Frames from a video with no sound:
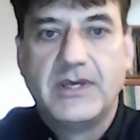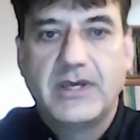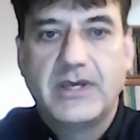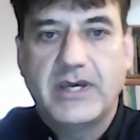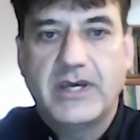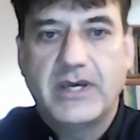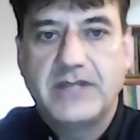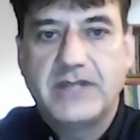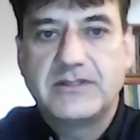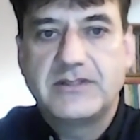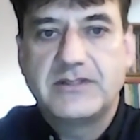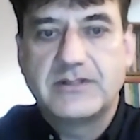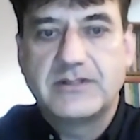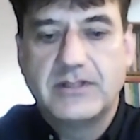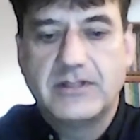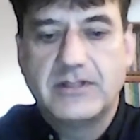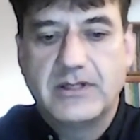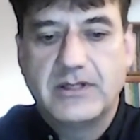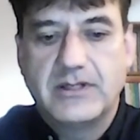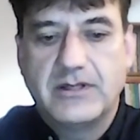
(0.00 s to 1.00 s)
And
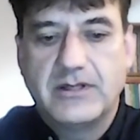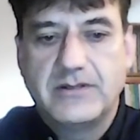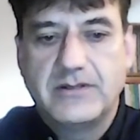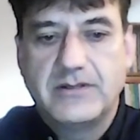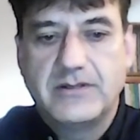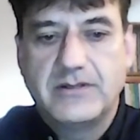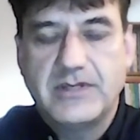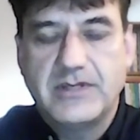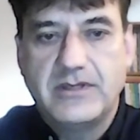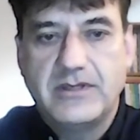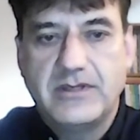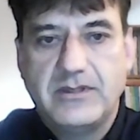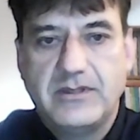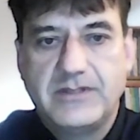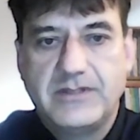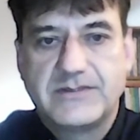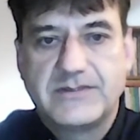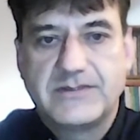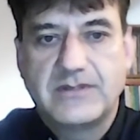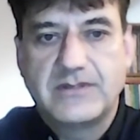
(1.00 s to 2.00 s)
there
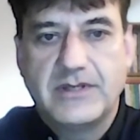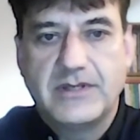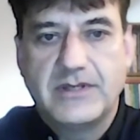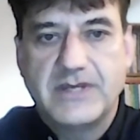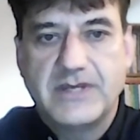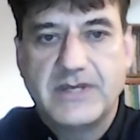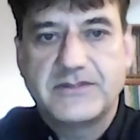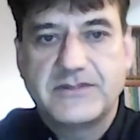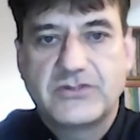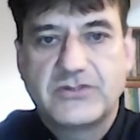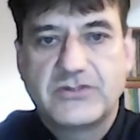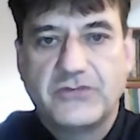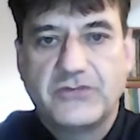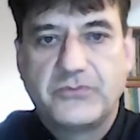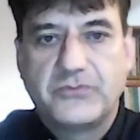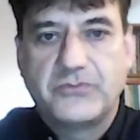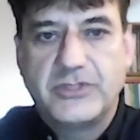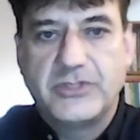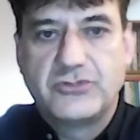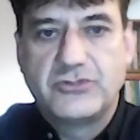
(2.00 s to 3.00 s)
is another
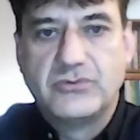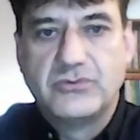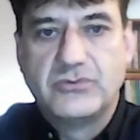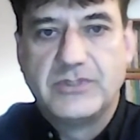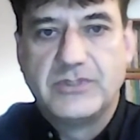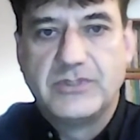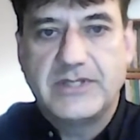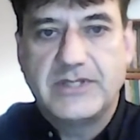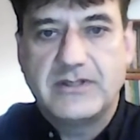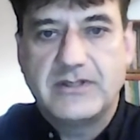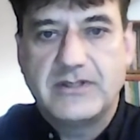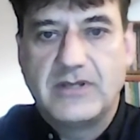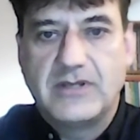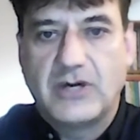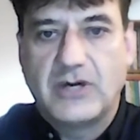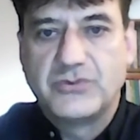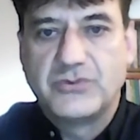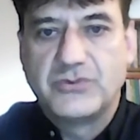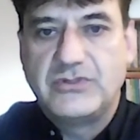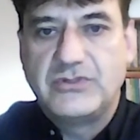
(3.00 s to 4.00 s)
software tool that
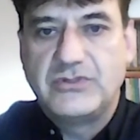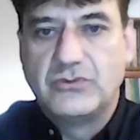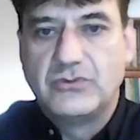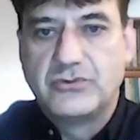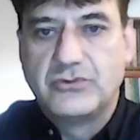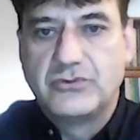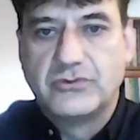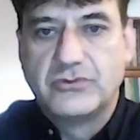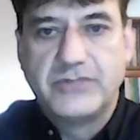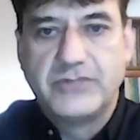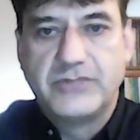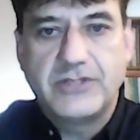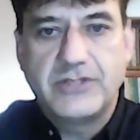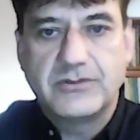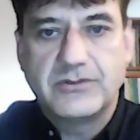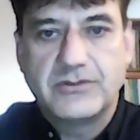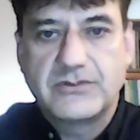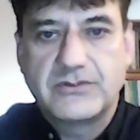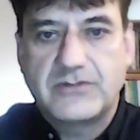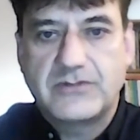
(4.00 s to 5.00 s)
allows you to
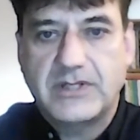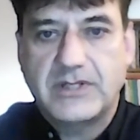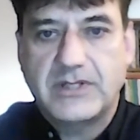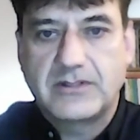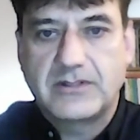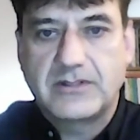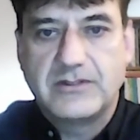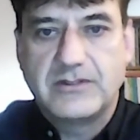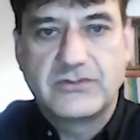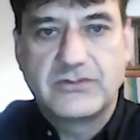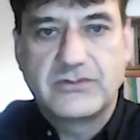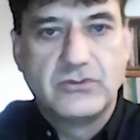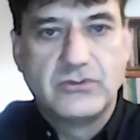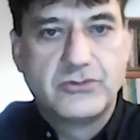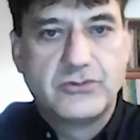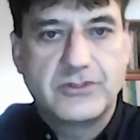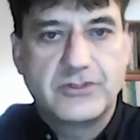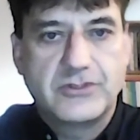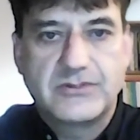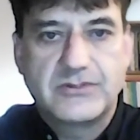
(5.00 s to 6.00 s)
reconstruct the
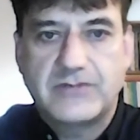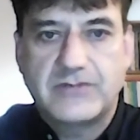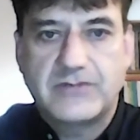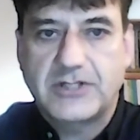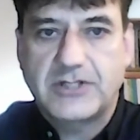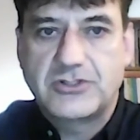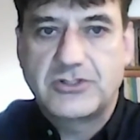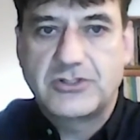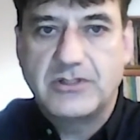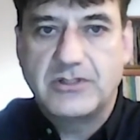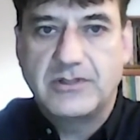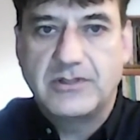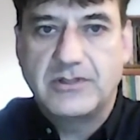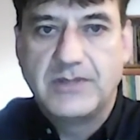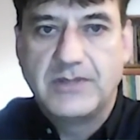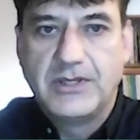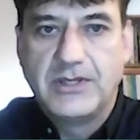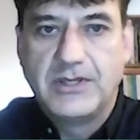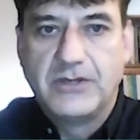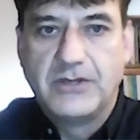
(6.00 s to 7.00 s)
solution structure
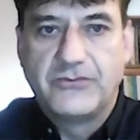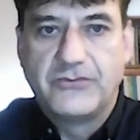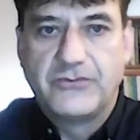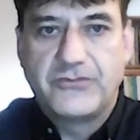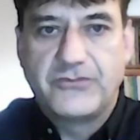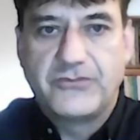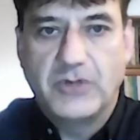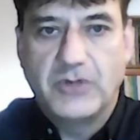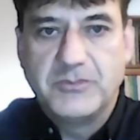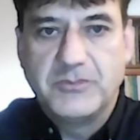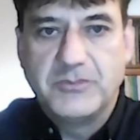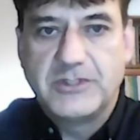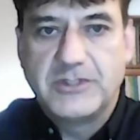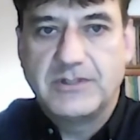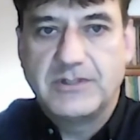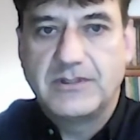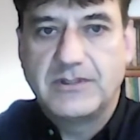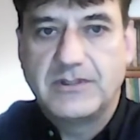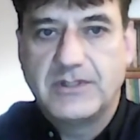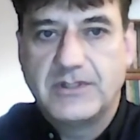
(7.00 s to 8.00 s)
from
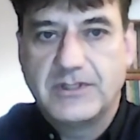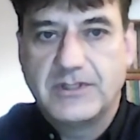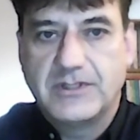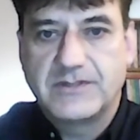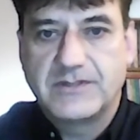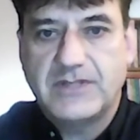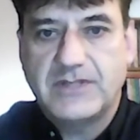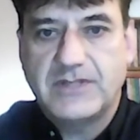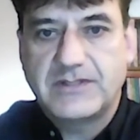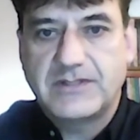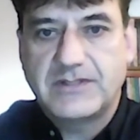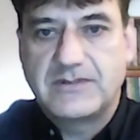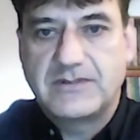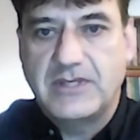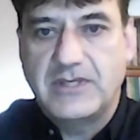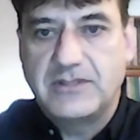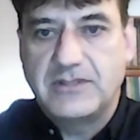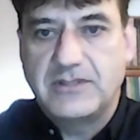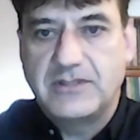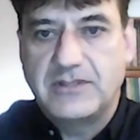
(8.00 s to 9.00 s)
the SAXS
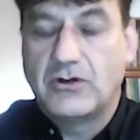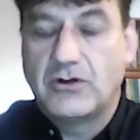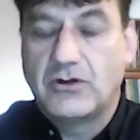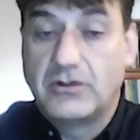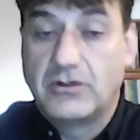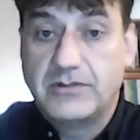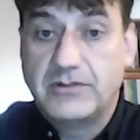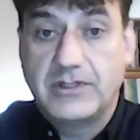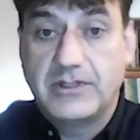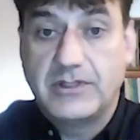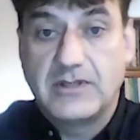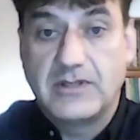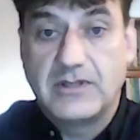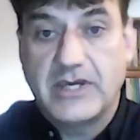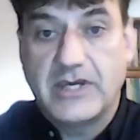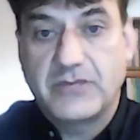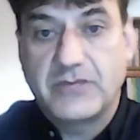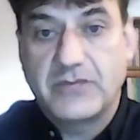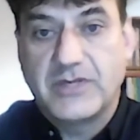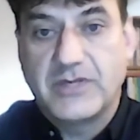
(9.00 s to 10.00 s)
data and
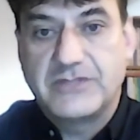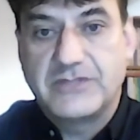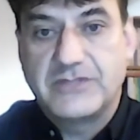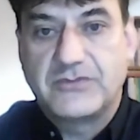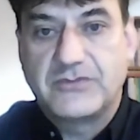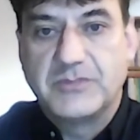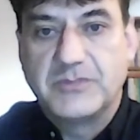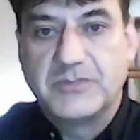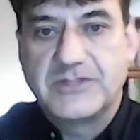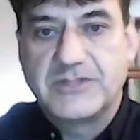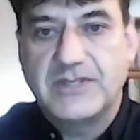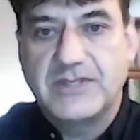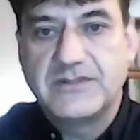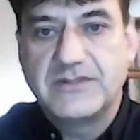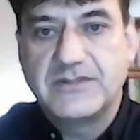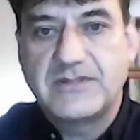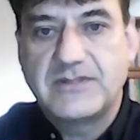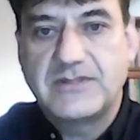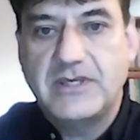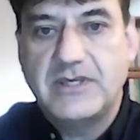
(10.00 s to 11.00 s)
likewise from the
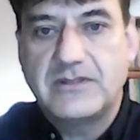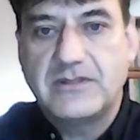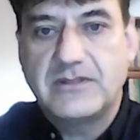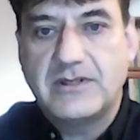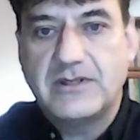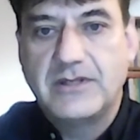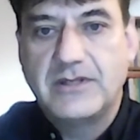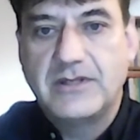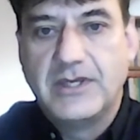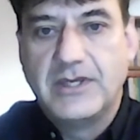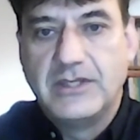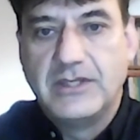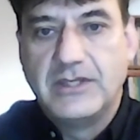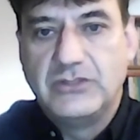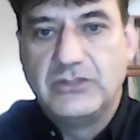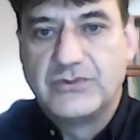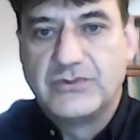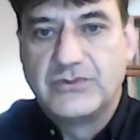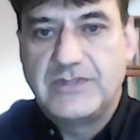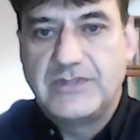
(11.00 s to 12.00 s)
SUNS data.
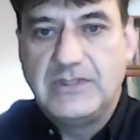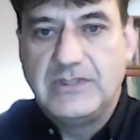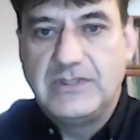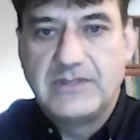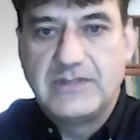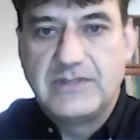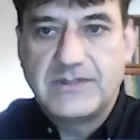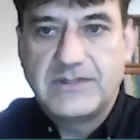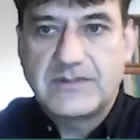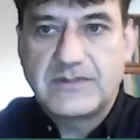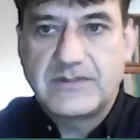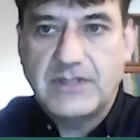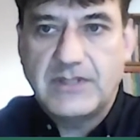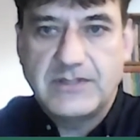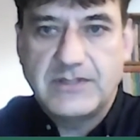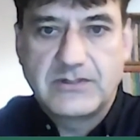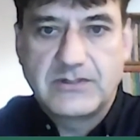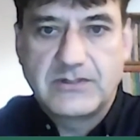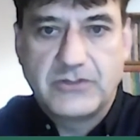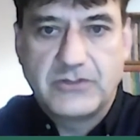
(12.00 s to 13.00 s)
You see this
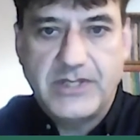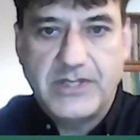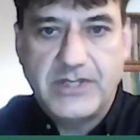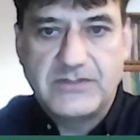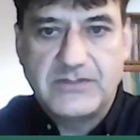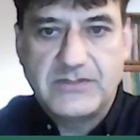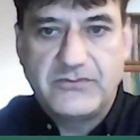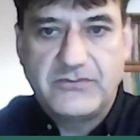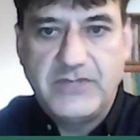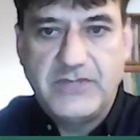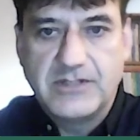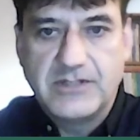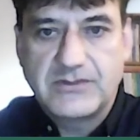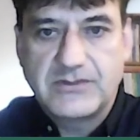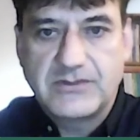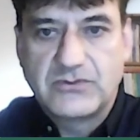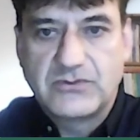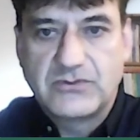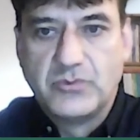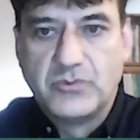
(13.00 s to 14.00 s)
as gray
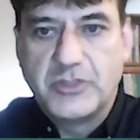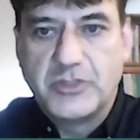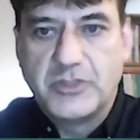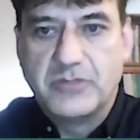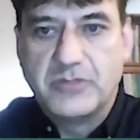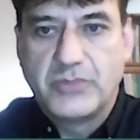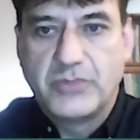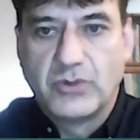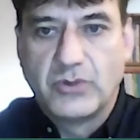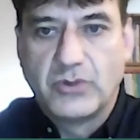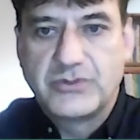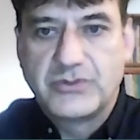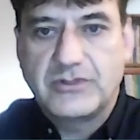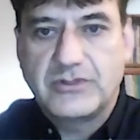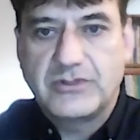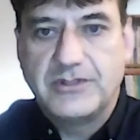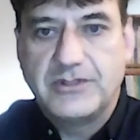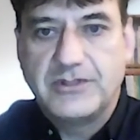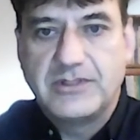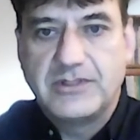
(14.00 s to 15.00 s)
spheres superimposed
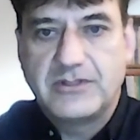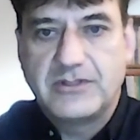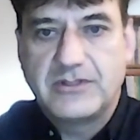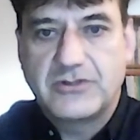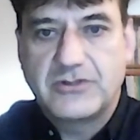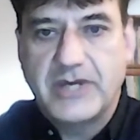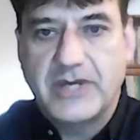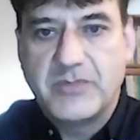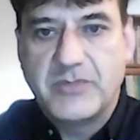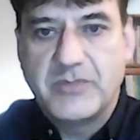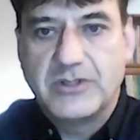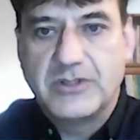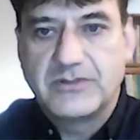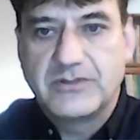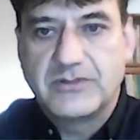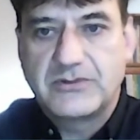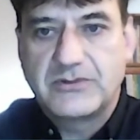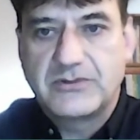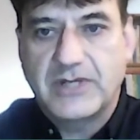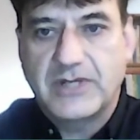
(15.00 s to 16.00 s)
on the trimer
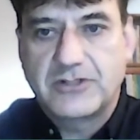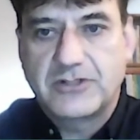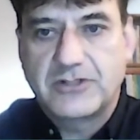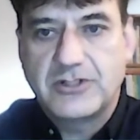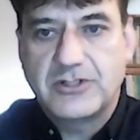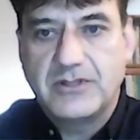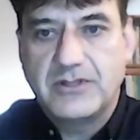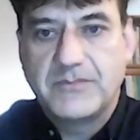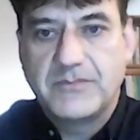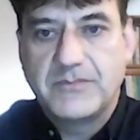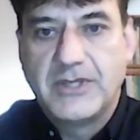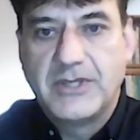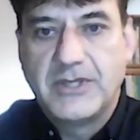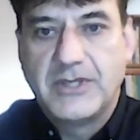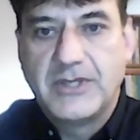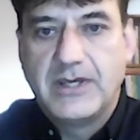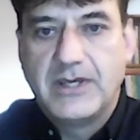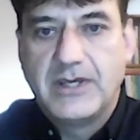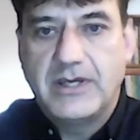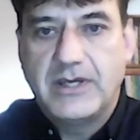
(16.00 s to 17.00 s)
structure.
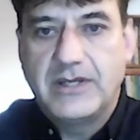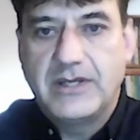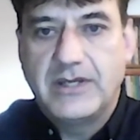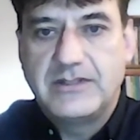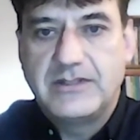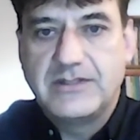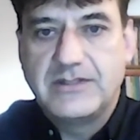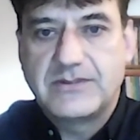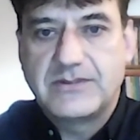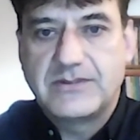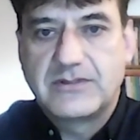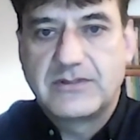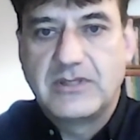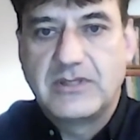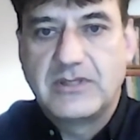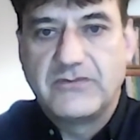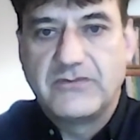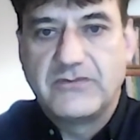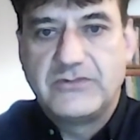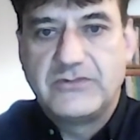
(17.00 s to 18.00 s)
And this
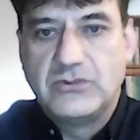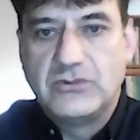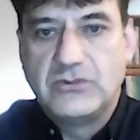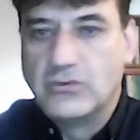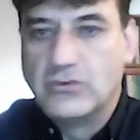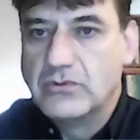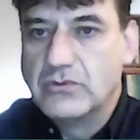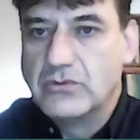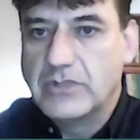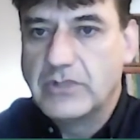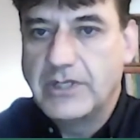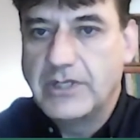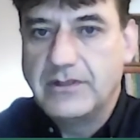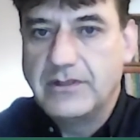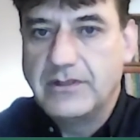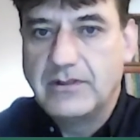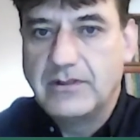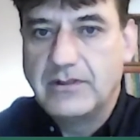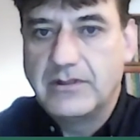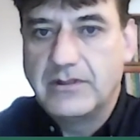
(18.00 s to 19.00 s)
gives you
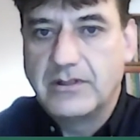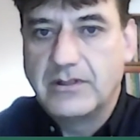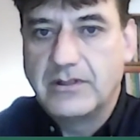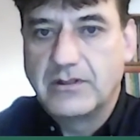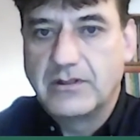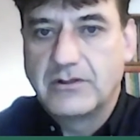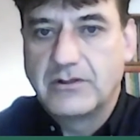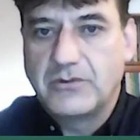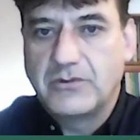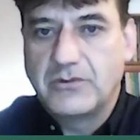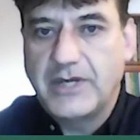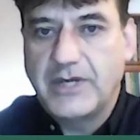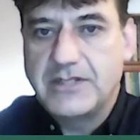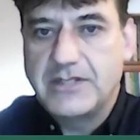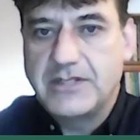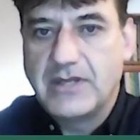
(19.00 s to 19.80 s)
a quite